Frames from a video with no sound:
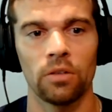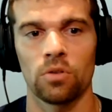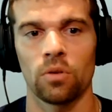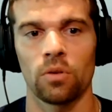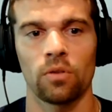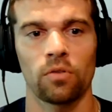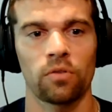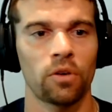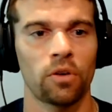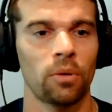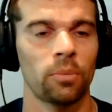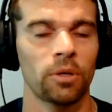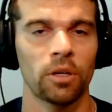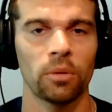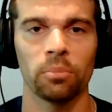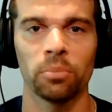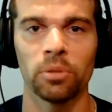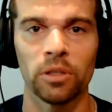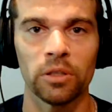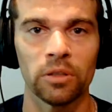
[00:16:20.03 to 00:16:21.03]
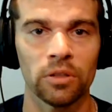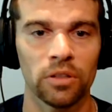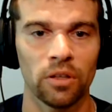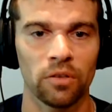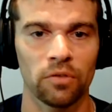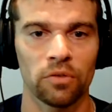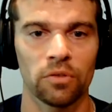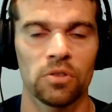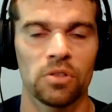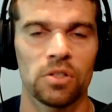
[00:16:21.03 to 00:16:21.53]
so they're from a completely
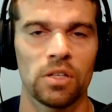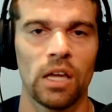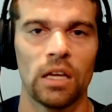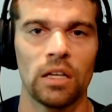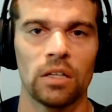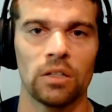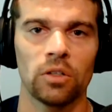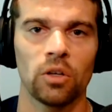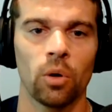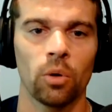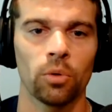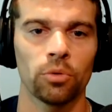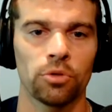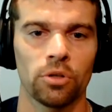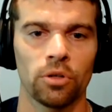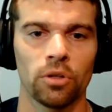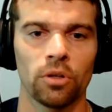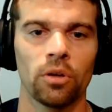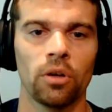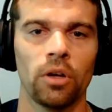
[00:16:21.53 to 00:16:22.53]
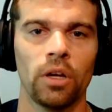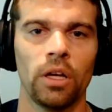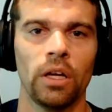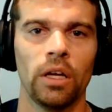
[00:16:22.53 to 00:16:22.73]
different state and culture,